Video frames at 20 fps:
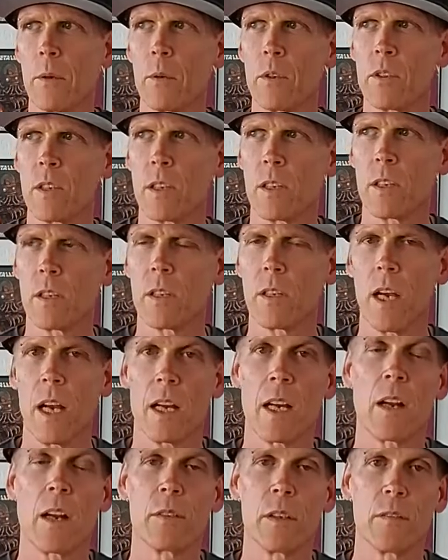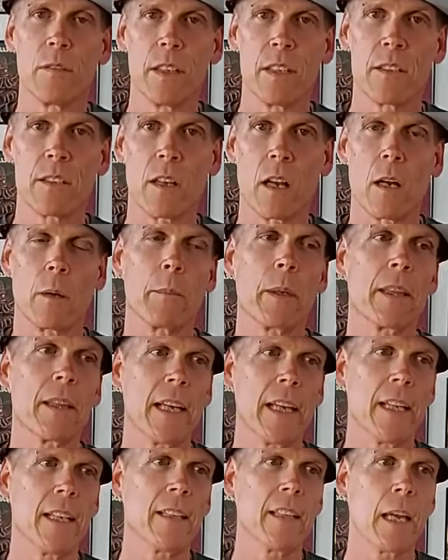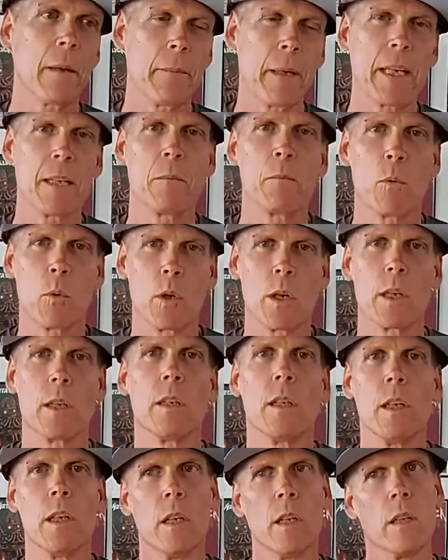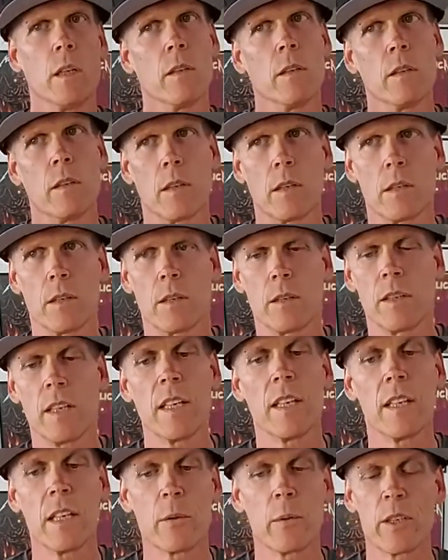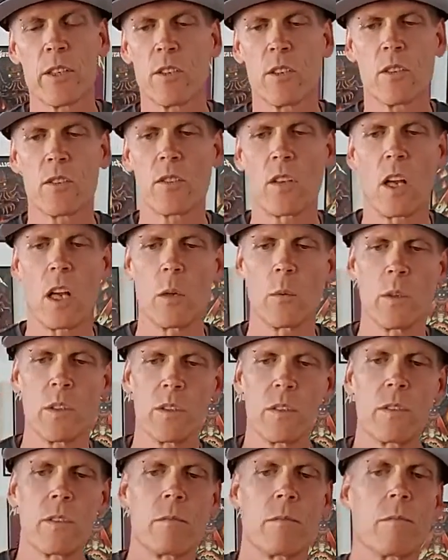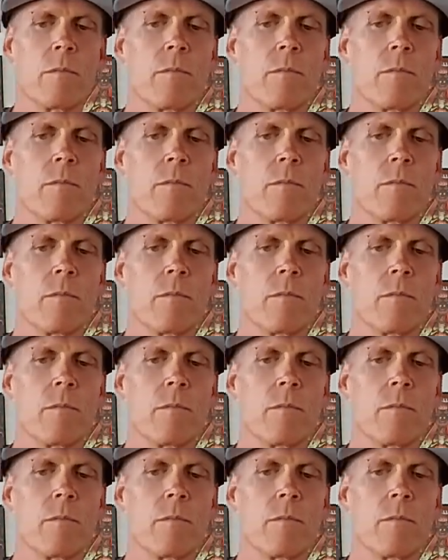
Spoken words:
was a cover of his song, but they made it more. The original song was,